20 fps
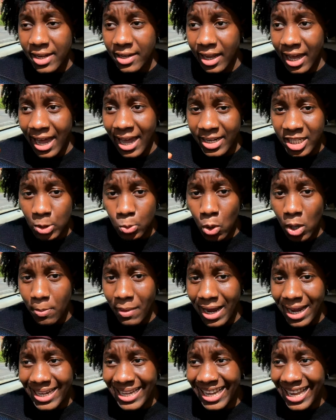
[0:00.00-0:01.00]
Like, at this point,
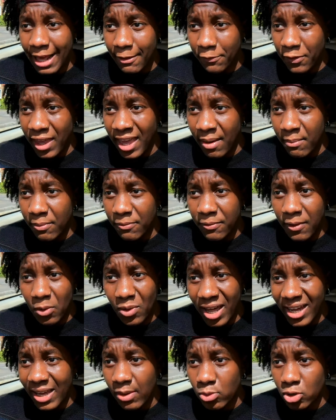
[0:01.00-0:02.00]
my left hip felt
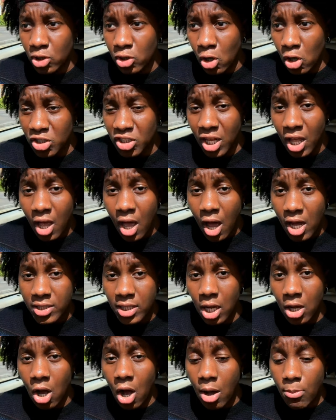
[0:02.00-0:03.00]
like it was locked. So I was
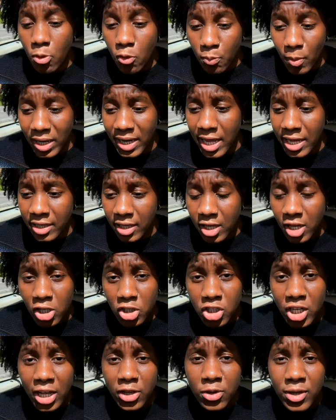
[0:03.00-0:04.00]
like, I can't move my leg. She's
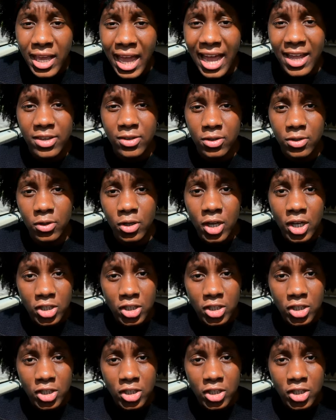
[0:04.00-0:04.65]
like, you can.